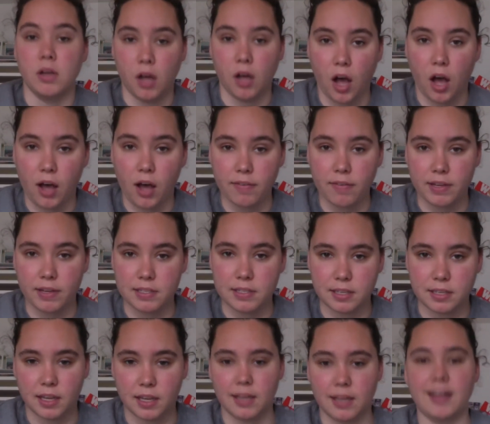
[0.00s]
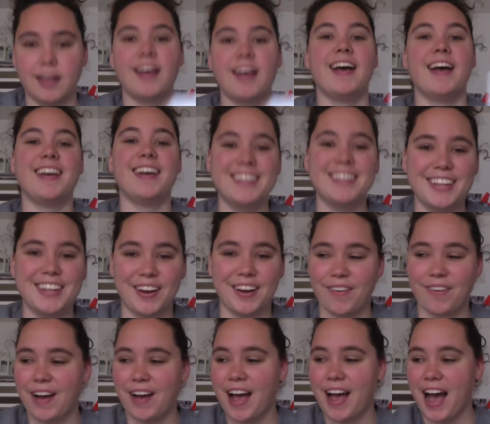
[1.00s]
Obviously,
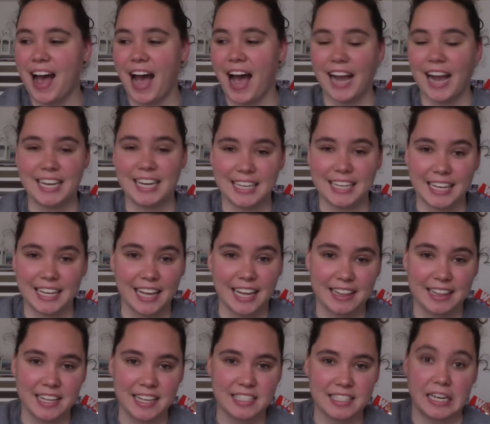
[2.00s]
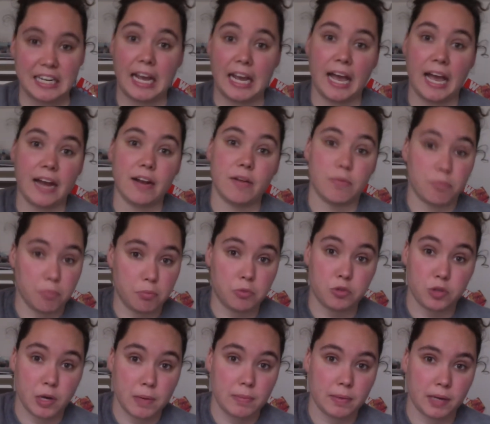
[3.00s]
I didn't get this and I had
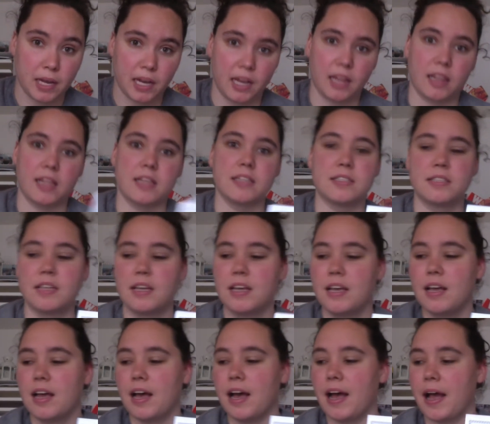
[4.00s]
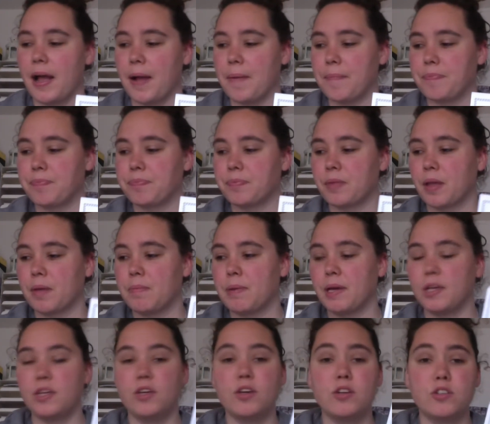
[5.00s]
trouble getting this. But
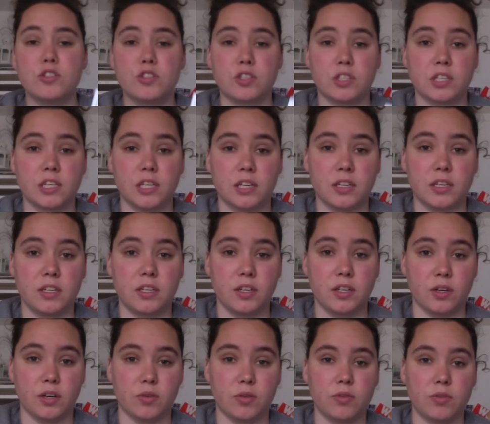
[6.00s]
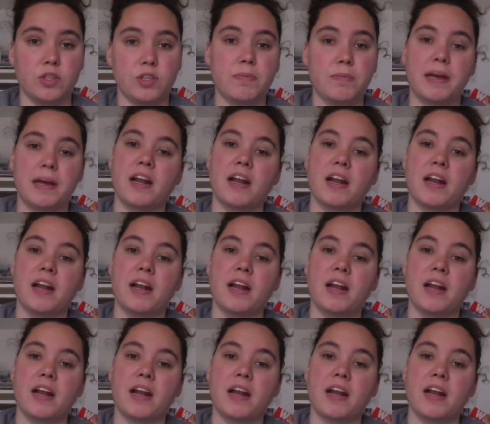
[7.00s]
usually, you might